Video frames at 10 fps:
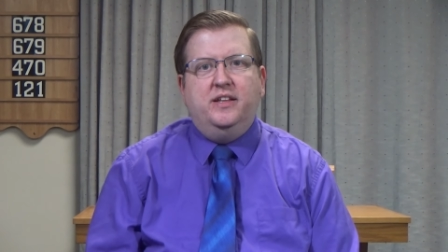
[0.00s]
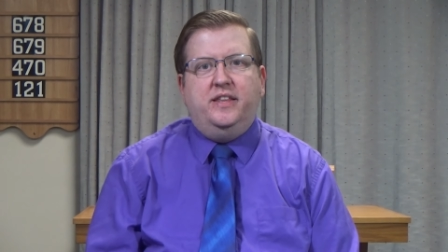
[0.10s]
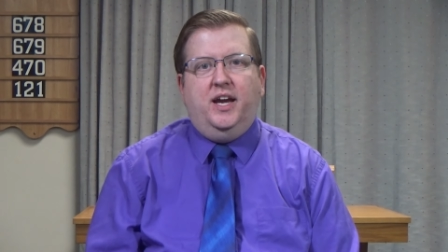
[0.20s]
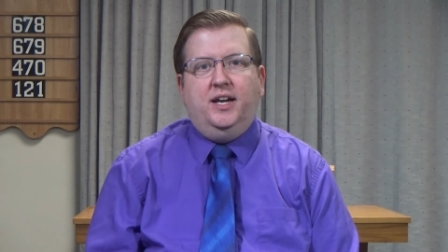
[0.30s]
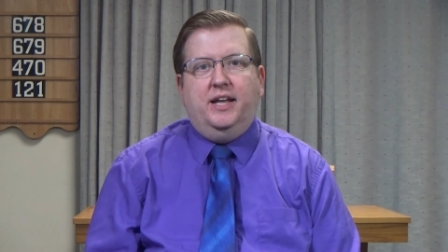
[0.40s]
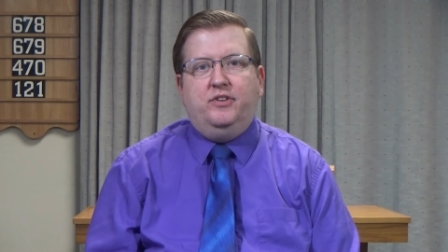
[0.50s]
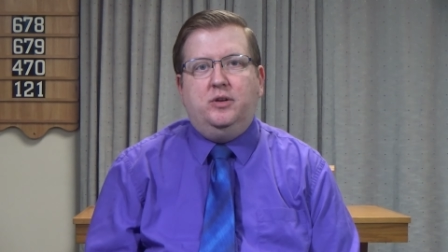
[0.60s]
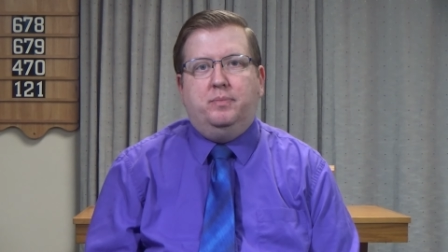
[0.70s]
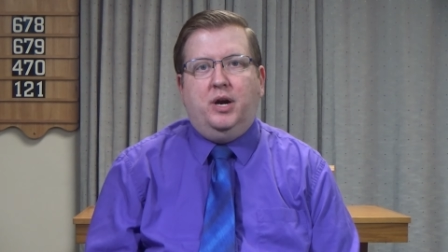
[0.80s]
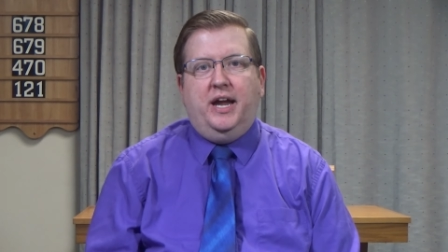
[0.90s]
The
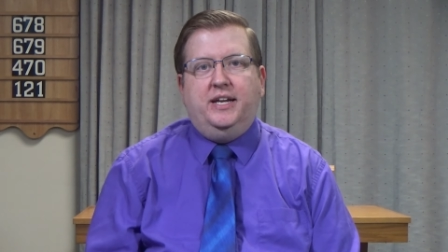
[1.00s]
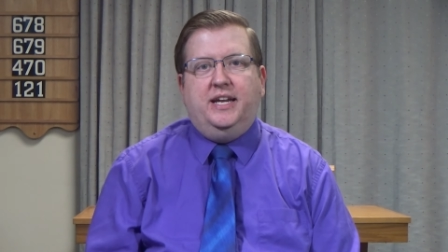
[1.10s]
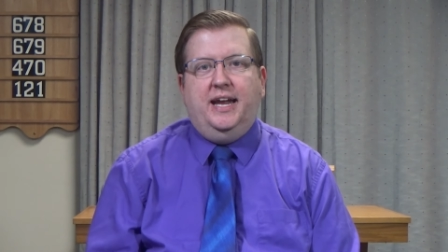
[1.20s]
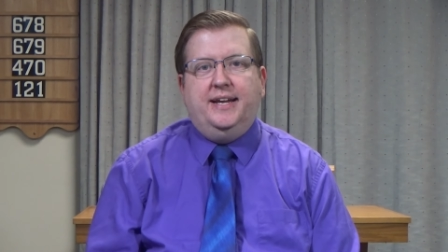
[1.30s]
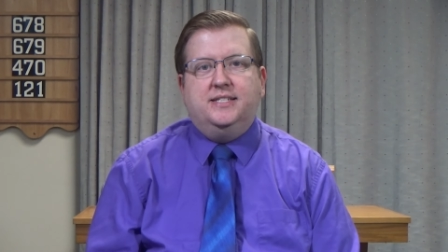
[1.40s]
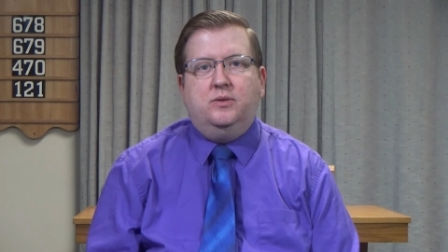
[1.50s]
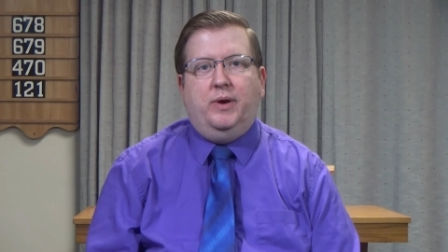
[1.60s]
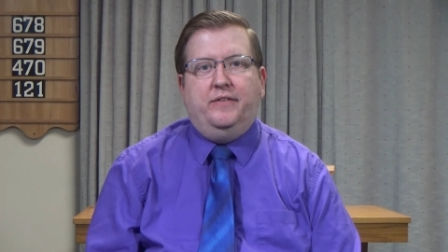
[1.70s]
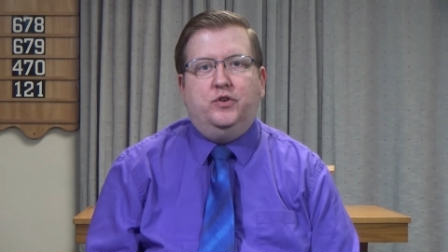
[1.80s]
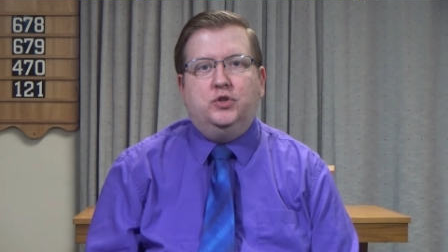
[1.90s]
unleavened bread, cakes, and
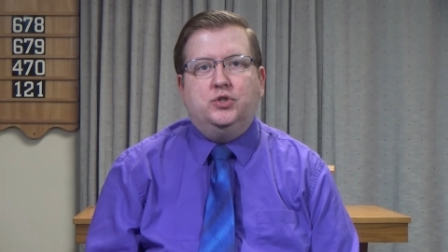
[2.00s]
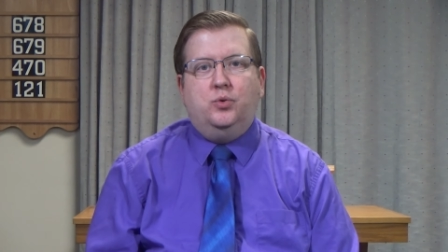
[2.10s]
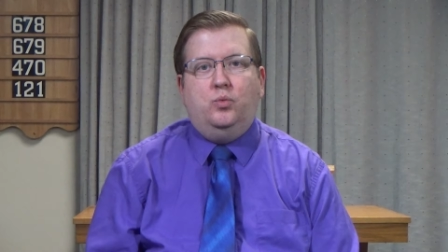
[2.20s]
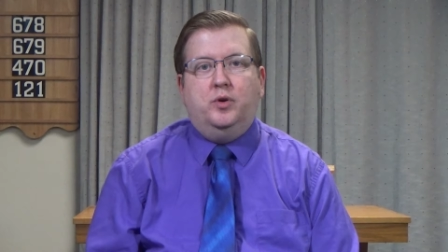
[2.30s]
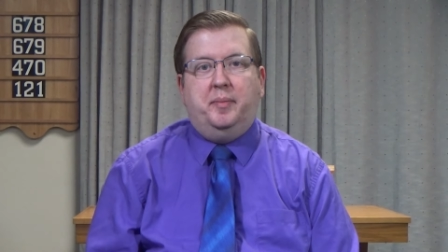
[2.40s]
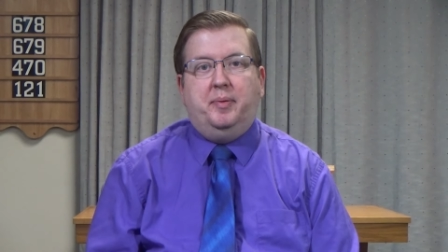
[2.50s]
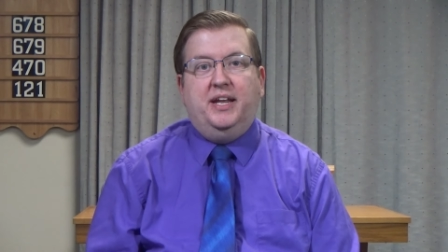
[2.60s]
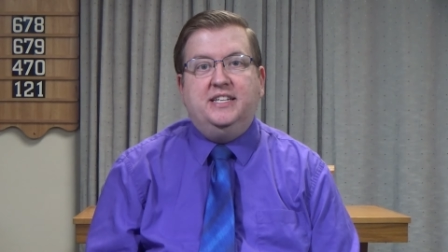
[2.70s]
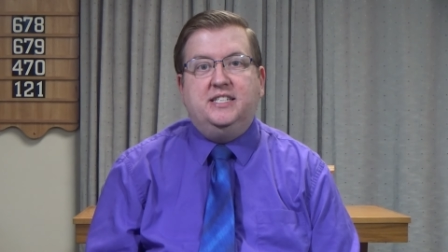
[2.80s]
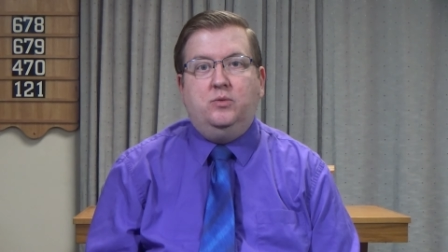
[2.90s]
wafers were to be
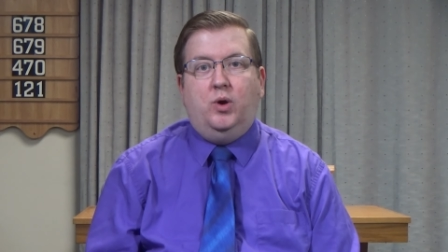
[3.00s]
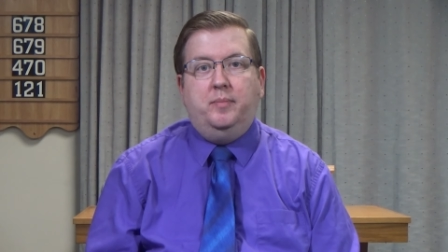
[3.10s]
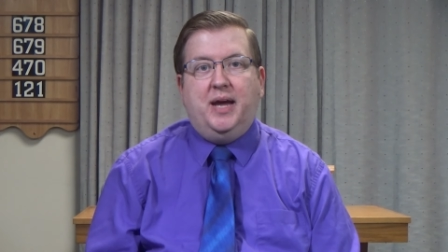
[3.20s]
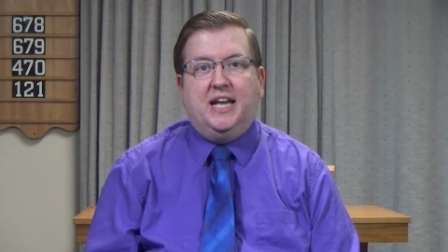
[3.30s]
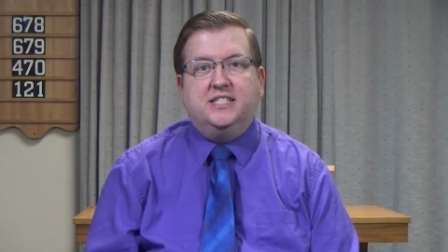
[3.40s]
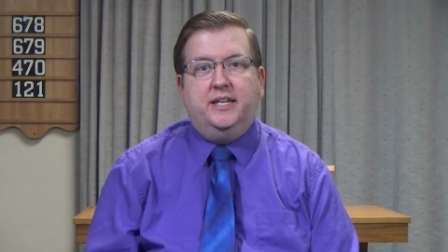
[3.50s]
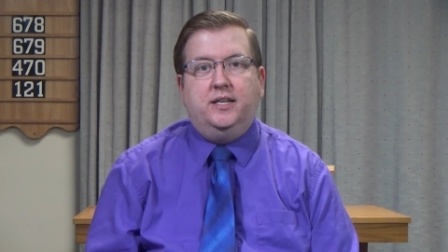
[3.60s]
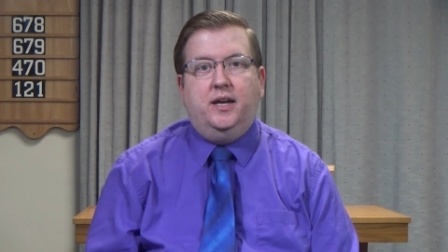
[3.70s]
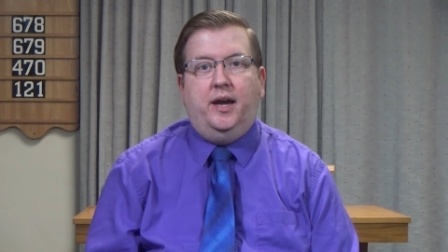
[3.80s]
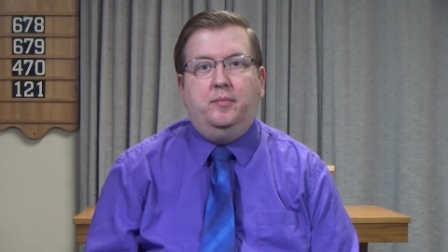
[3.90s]
placed in one
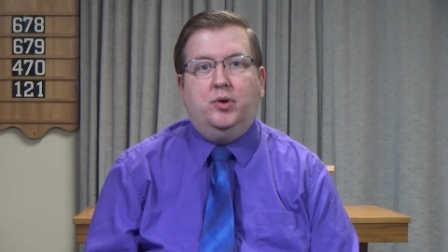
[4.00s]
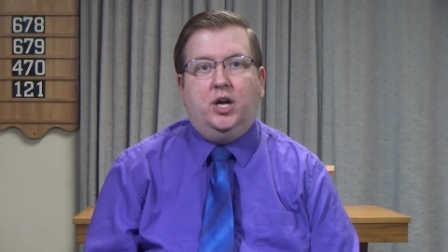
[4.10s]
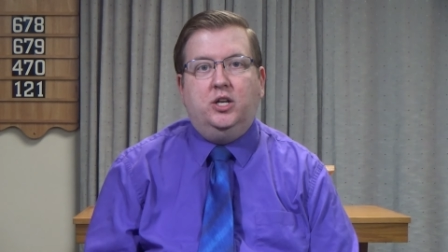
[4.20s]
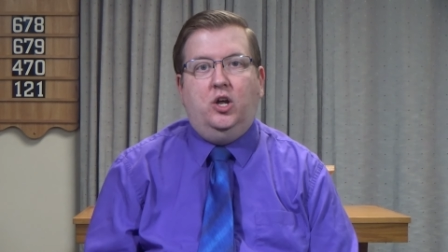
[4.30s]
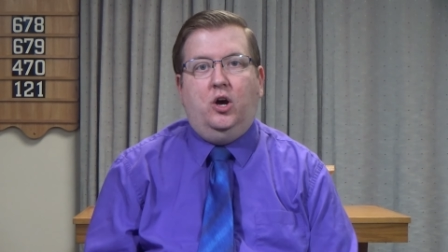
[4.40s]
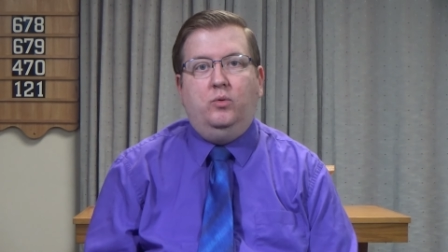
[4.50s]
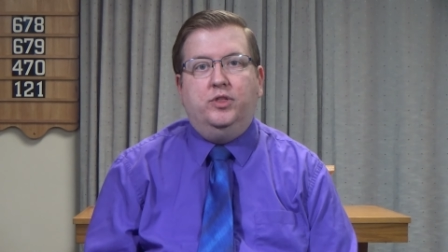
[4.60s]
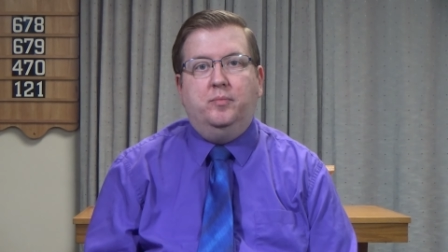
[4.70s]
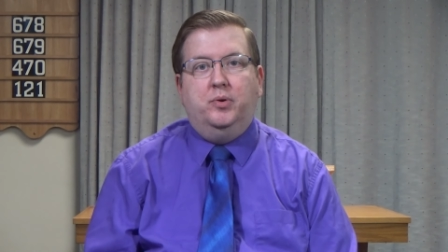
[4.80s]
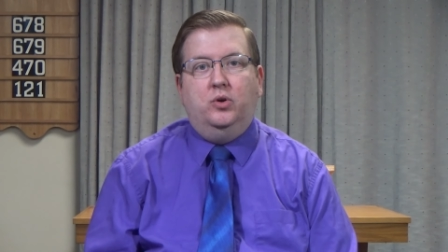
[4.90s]
basket and brought along with
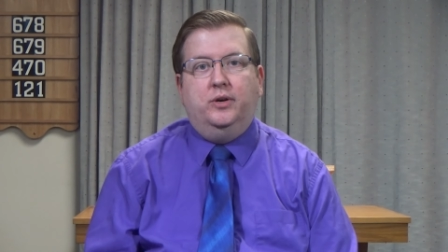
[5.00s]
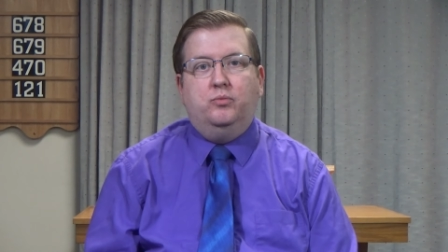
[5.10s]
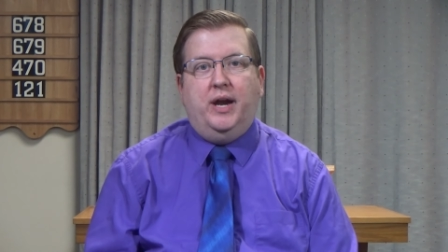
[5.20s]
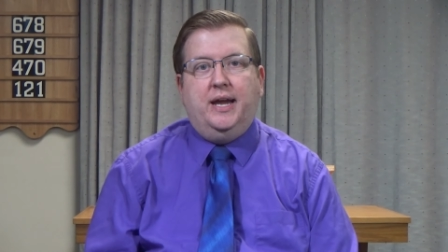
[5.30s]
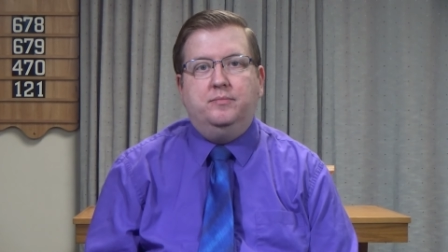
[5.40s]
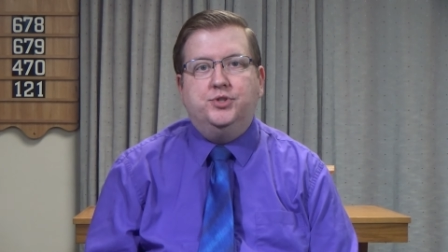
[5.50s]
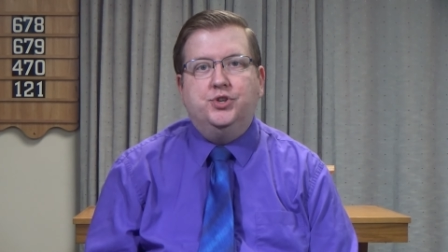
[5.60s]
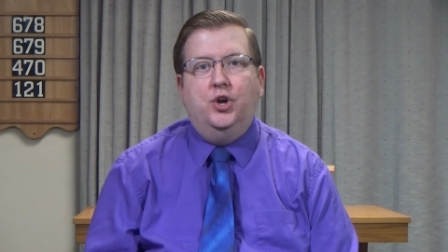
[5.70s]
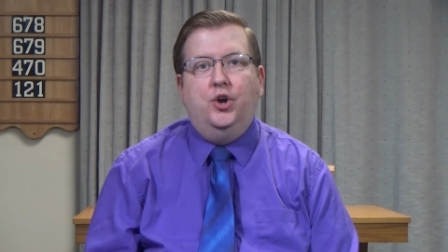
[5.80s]
the bull and rams.